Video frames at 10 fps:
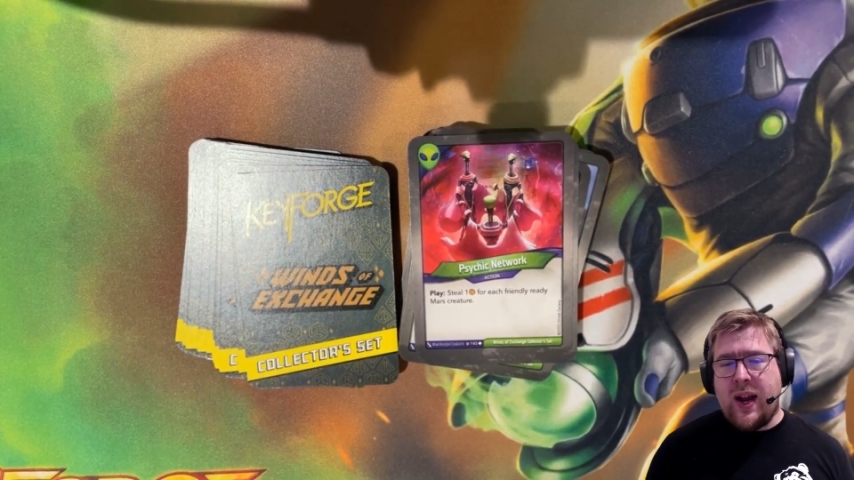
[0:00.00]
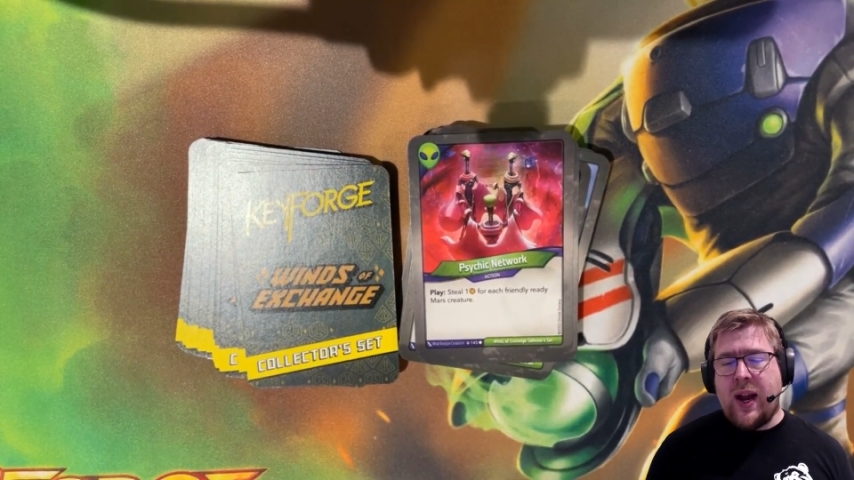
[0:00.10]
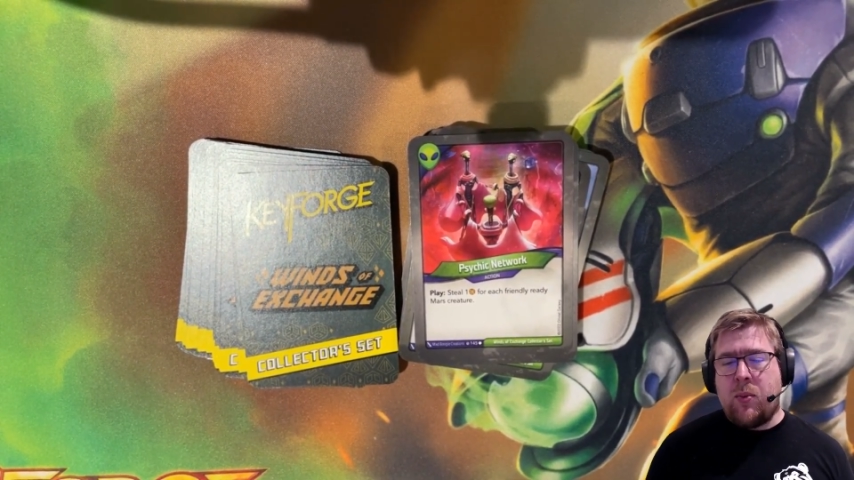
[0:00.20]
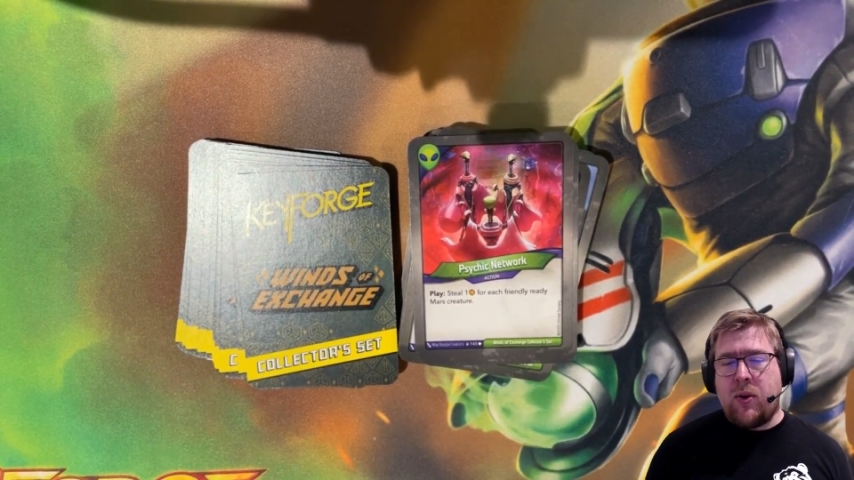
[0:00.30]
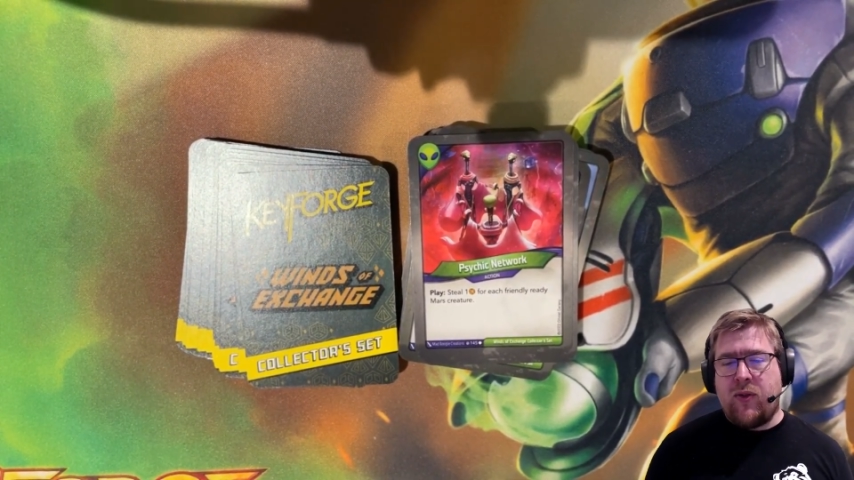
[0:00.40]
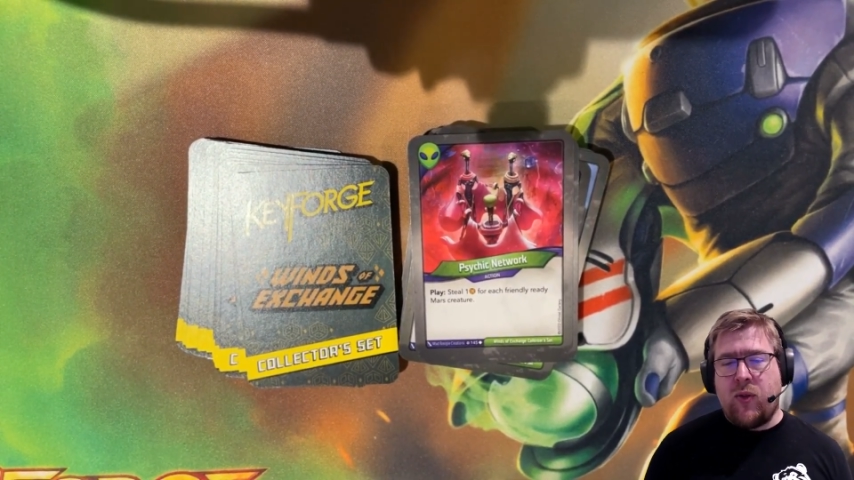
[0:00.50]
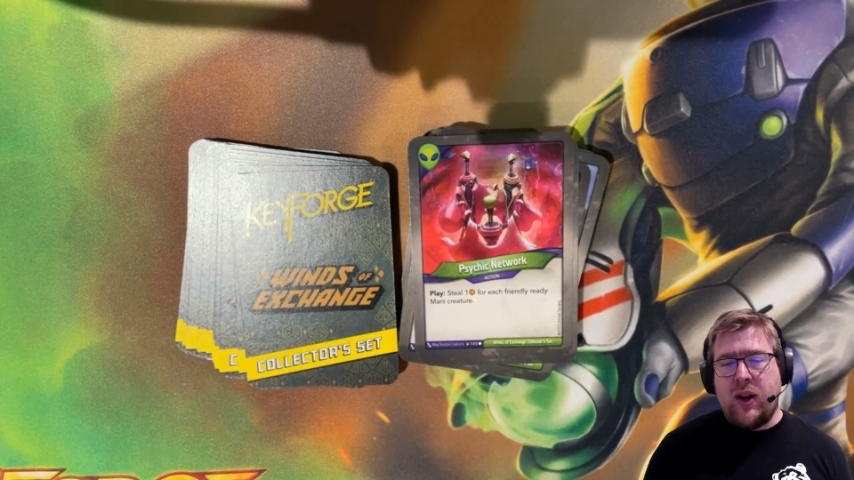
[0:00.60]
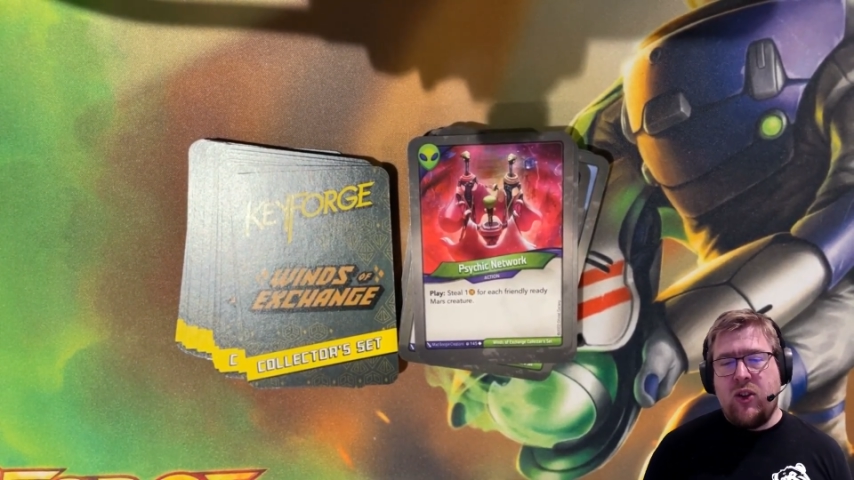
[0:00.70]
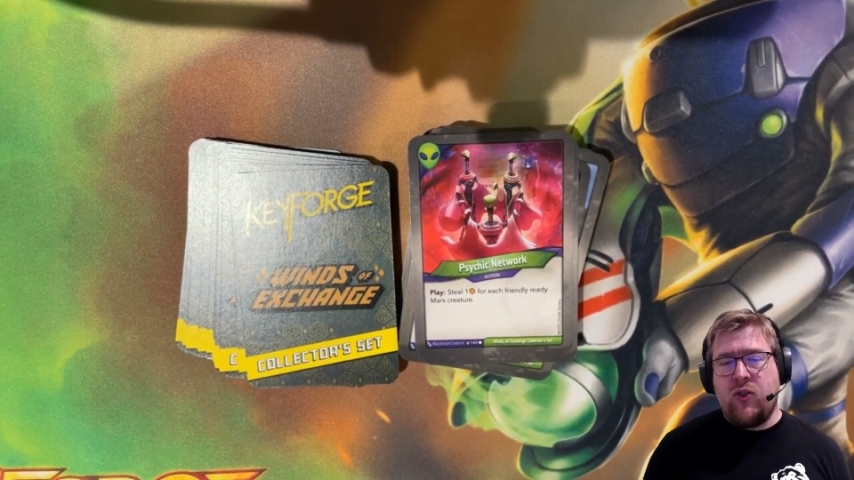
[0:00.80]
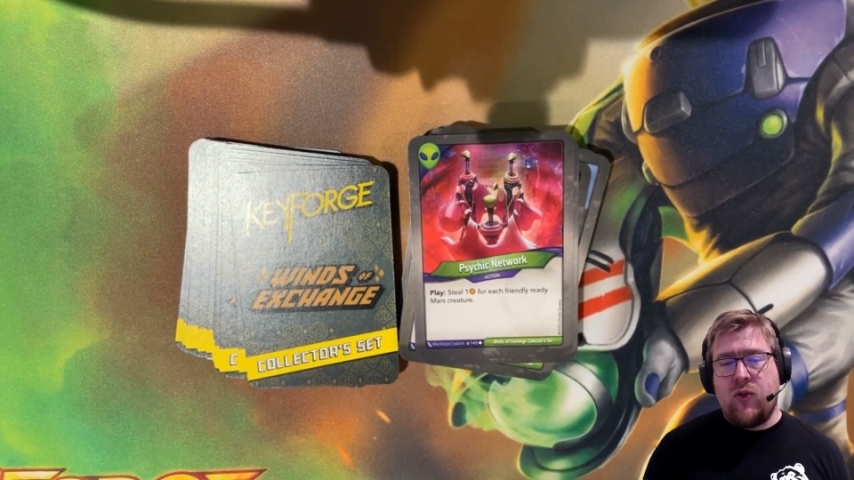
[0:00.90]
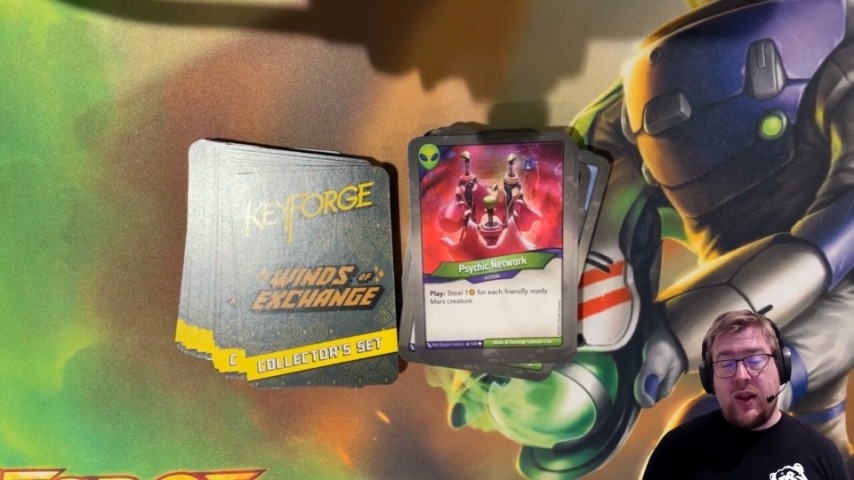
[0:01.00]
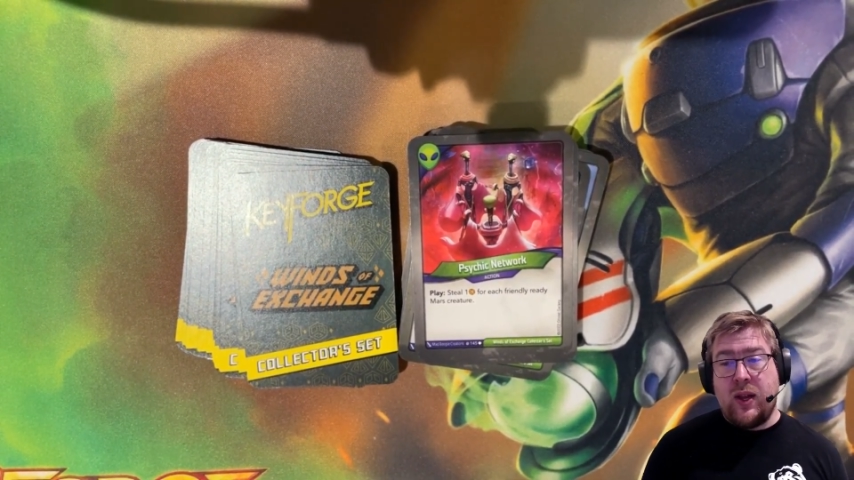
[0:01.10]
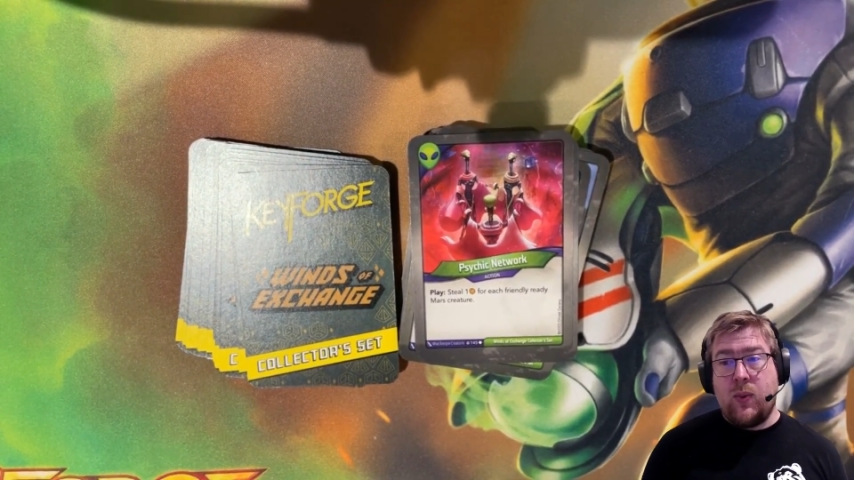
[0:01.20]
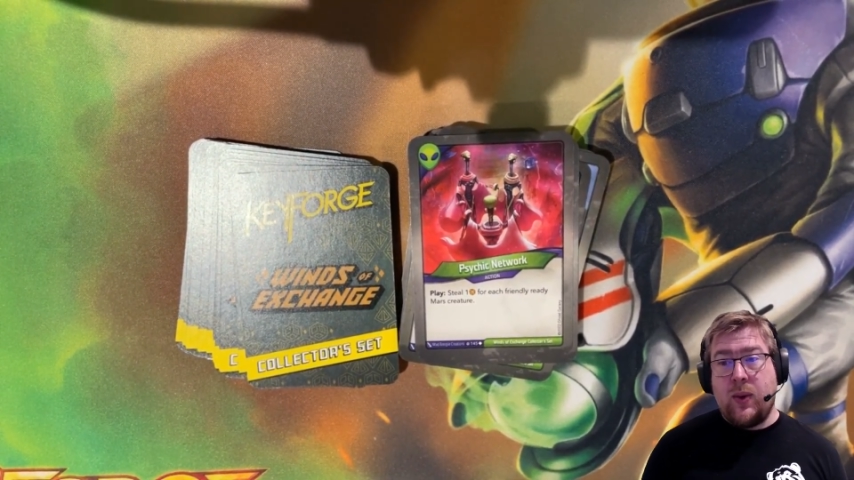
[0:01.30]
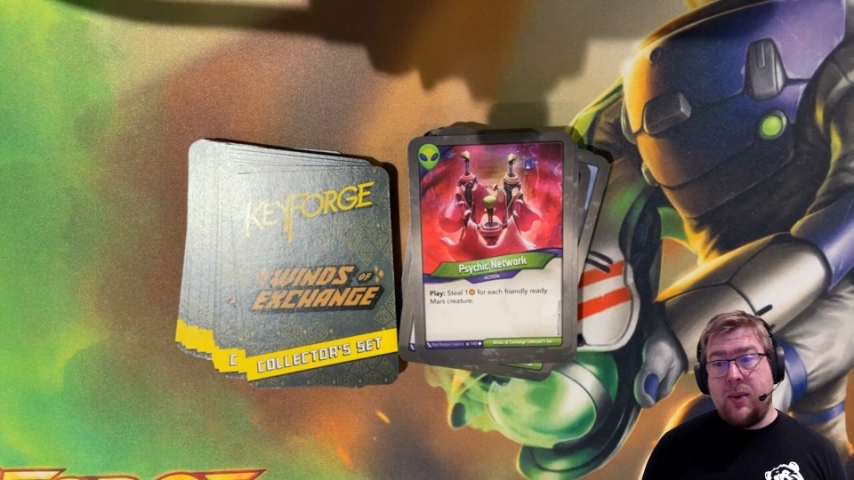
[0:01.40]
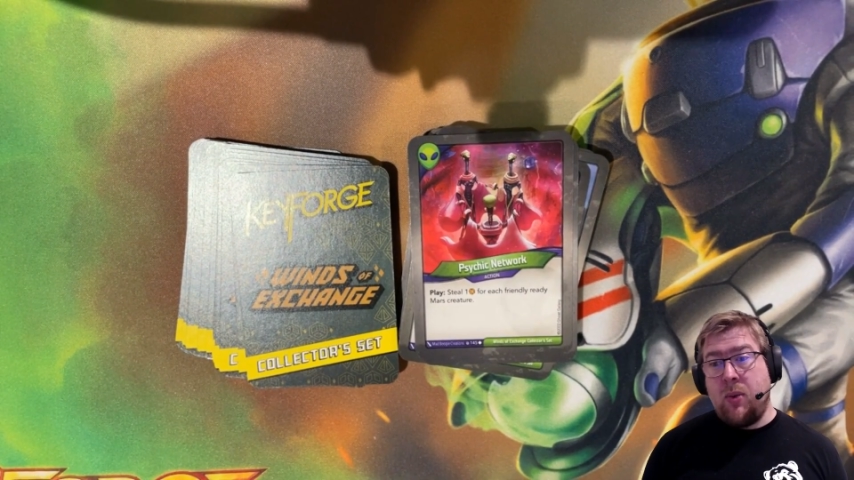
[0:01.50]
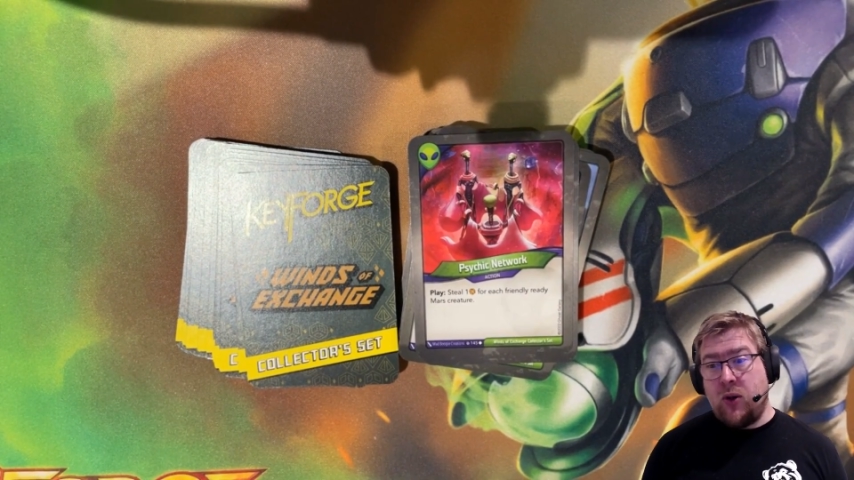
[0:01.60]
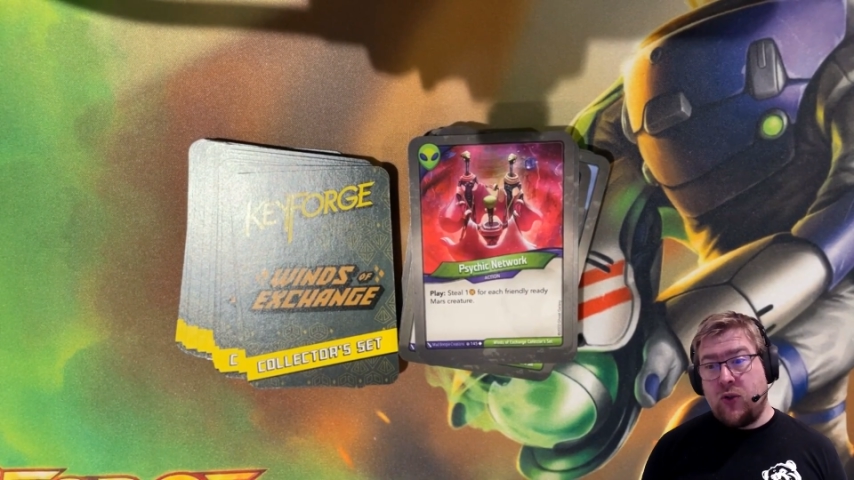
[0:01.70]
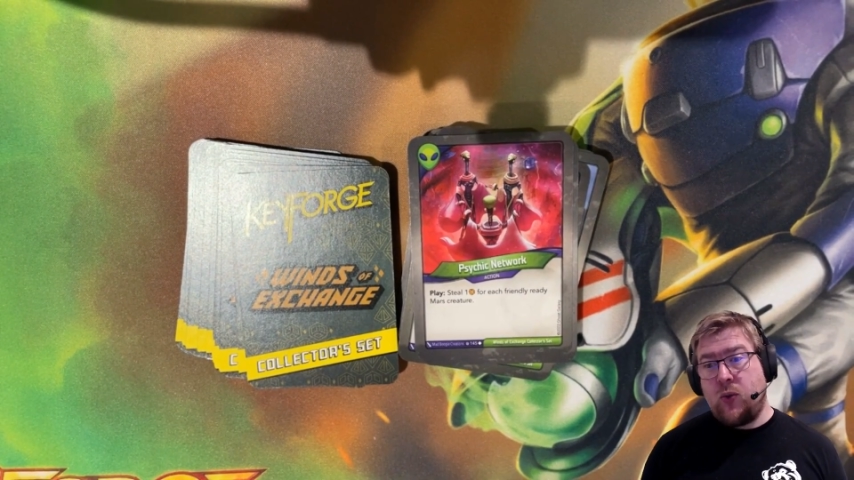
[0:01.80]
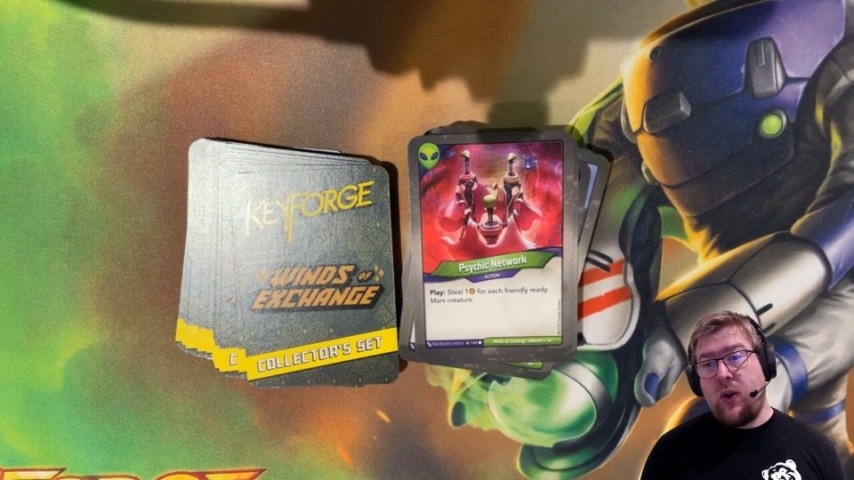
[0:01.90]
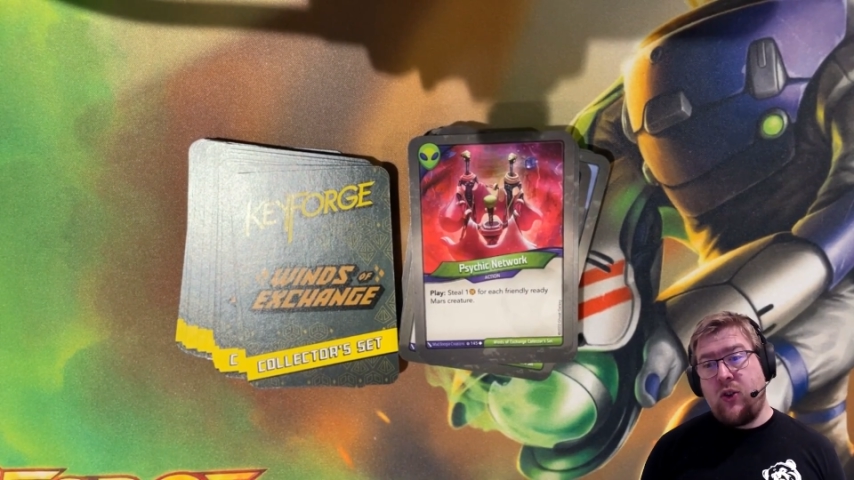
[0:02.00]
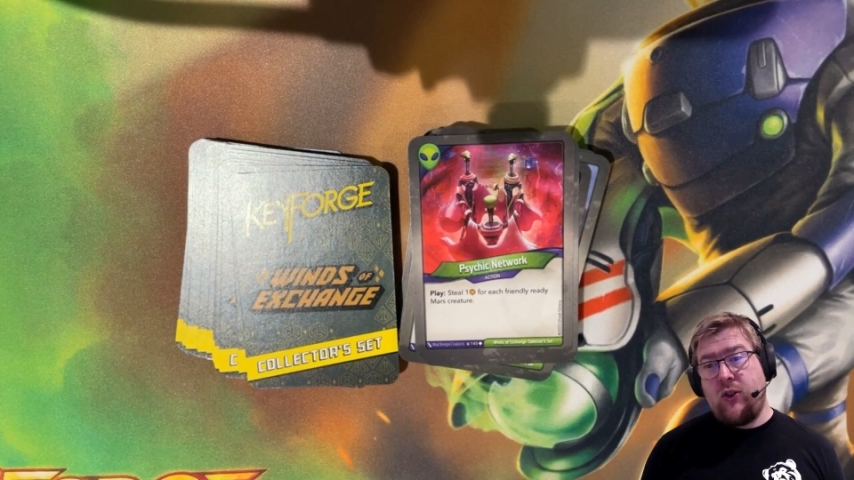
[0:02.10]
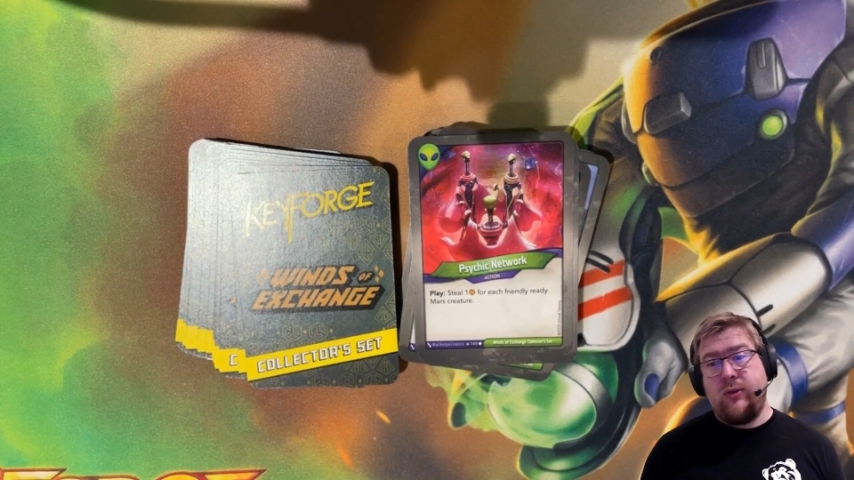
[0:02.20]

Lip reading: amber for each friendly ready Mars creature.